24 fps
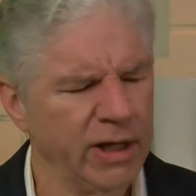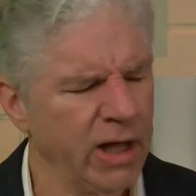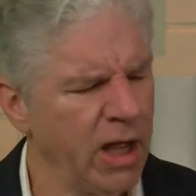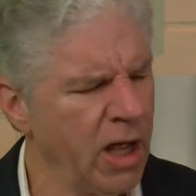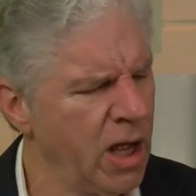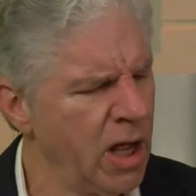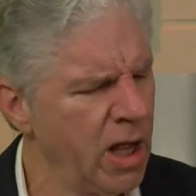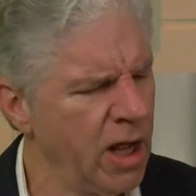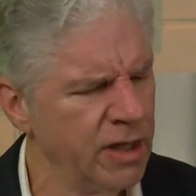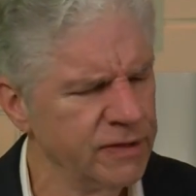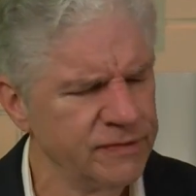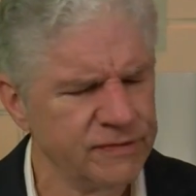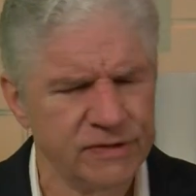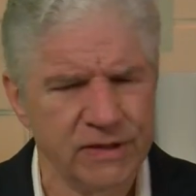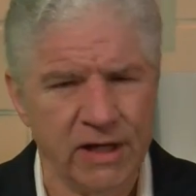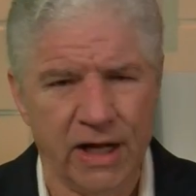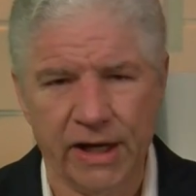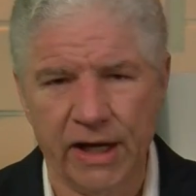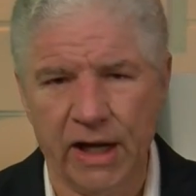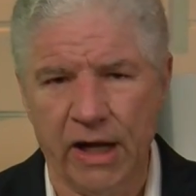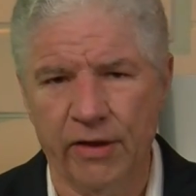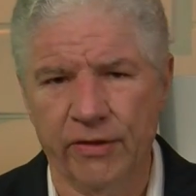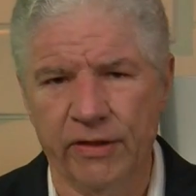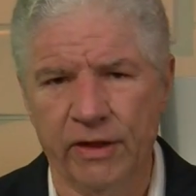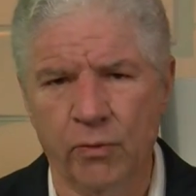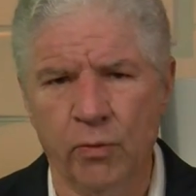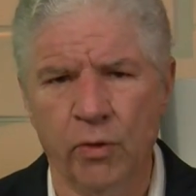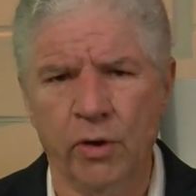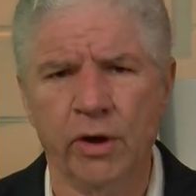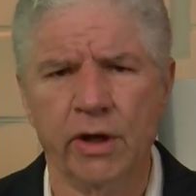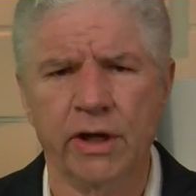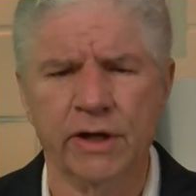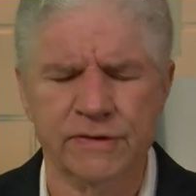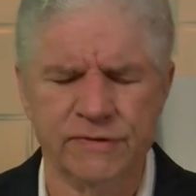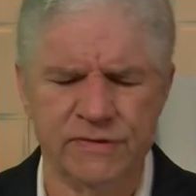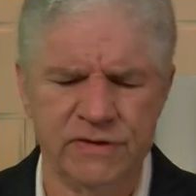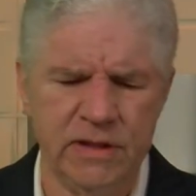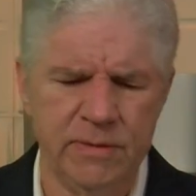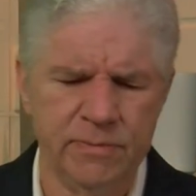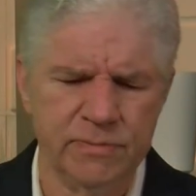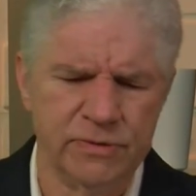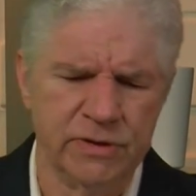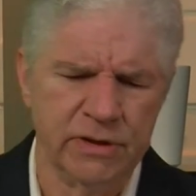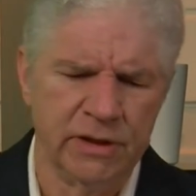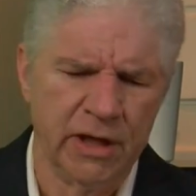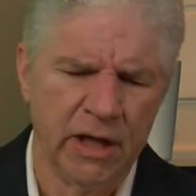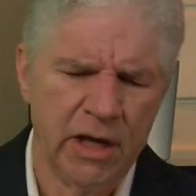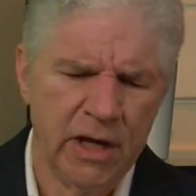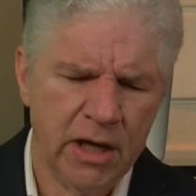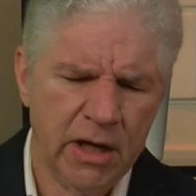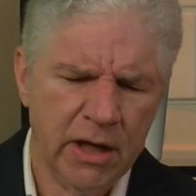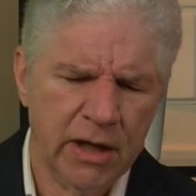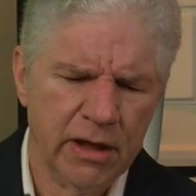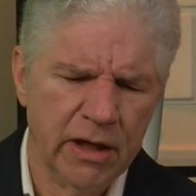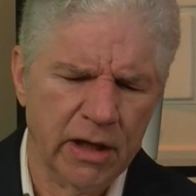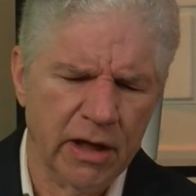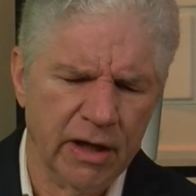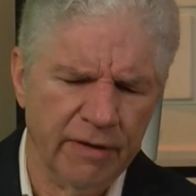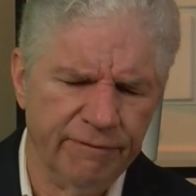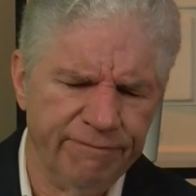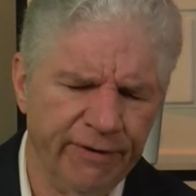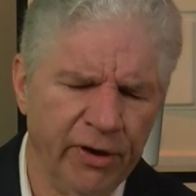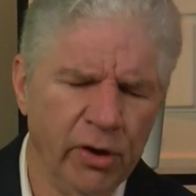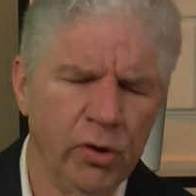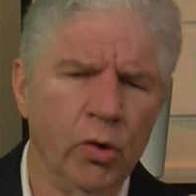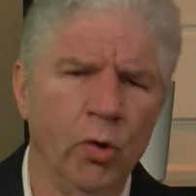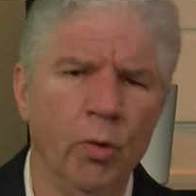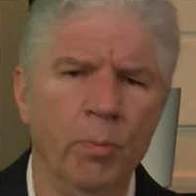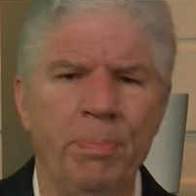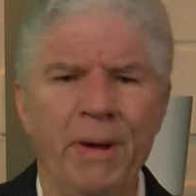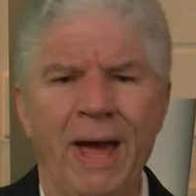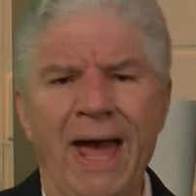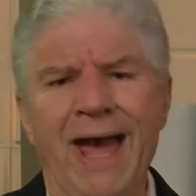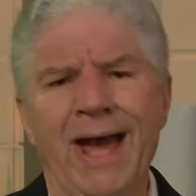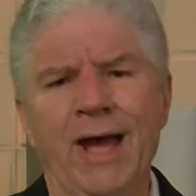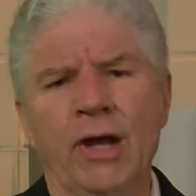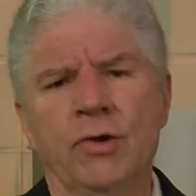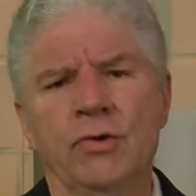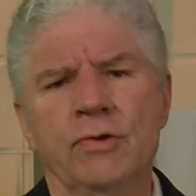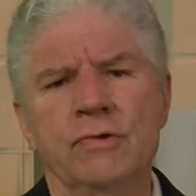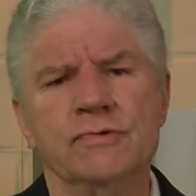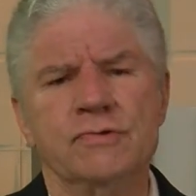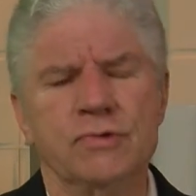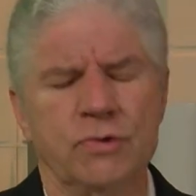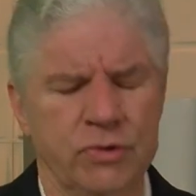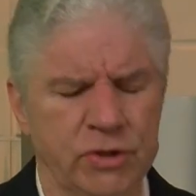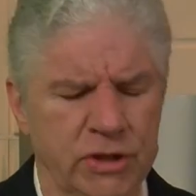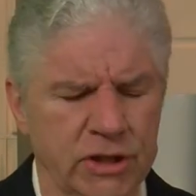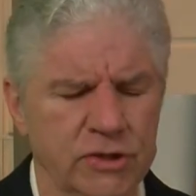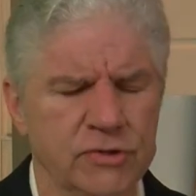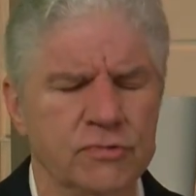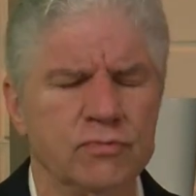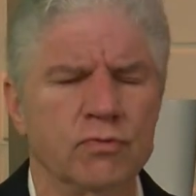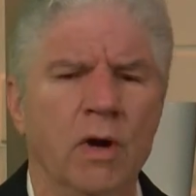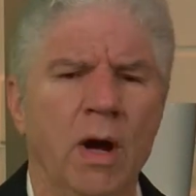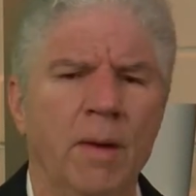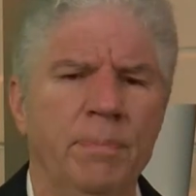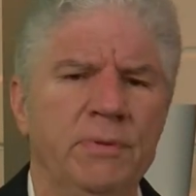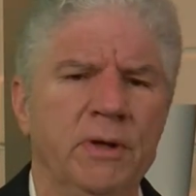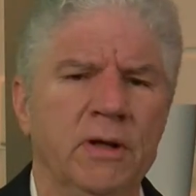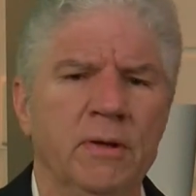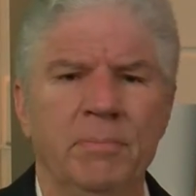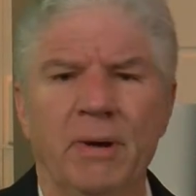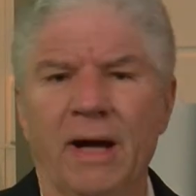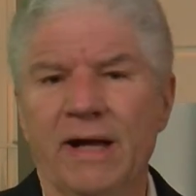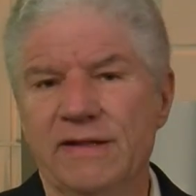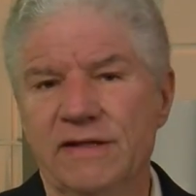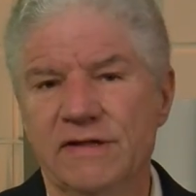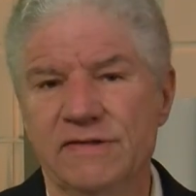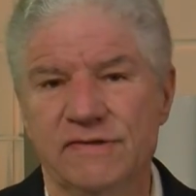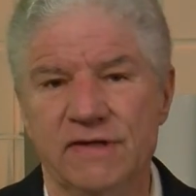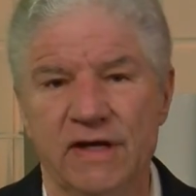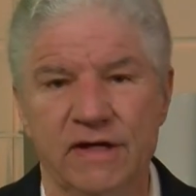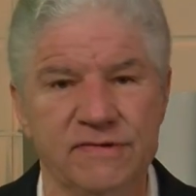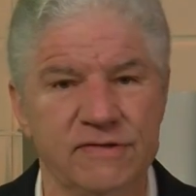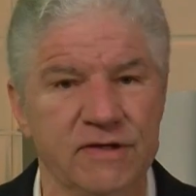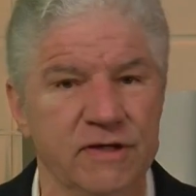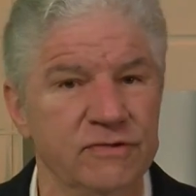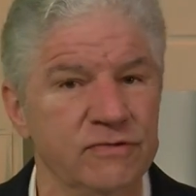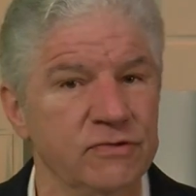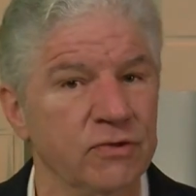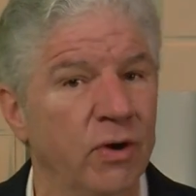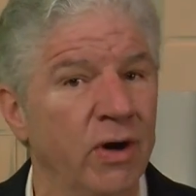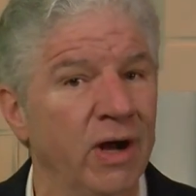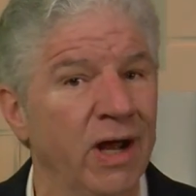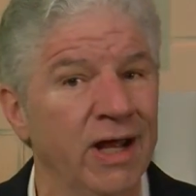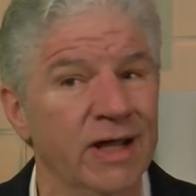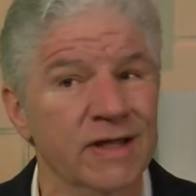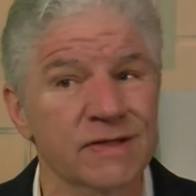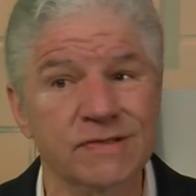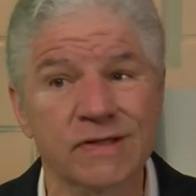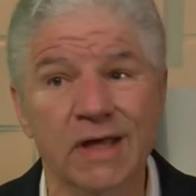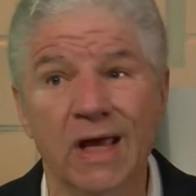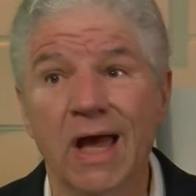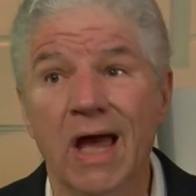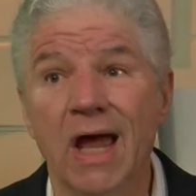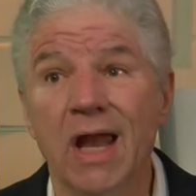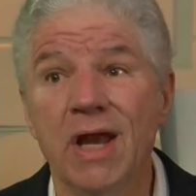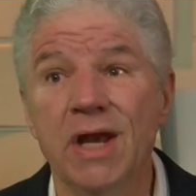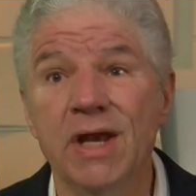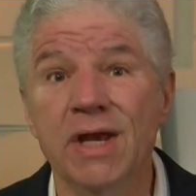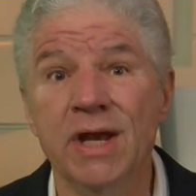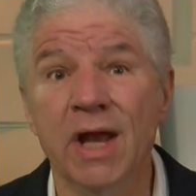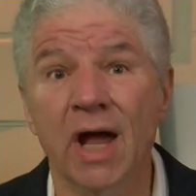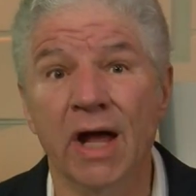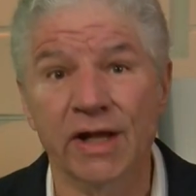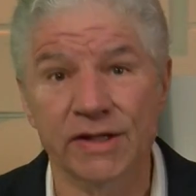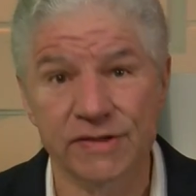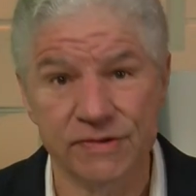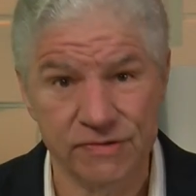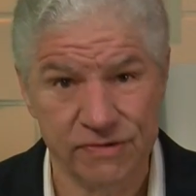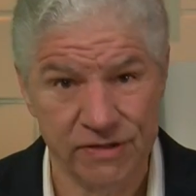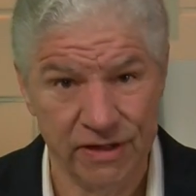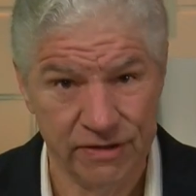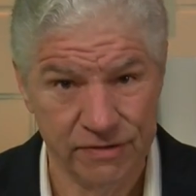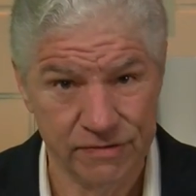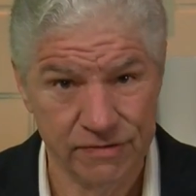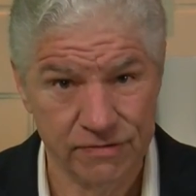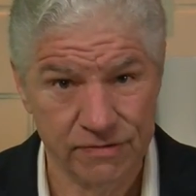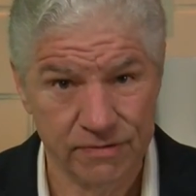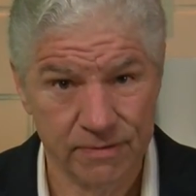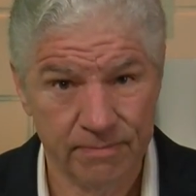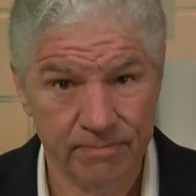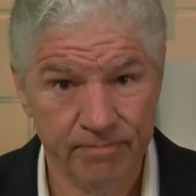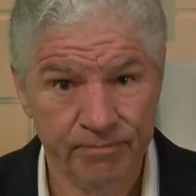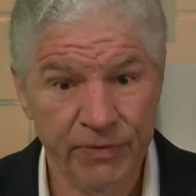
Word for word: Ah, it's not how they work. It seems that uh, fungal patterns are disrupted by these SSRIs. Nonsense.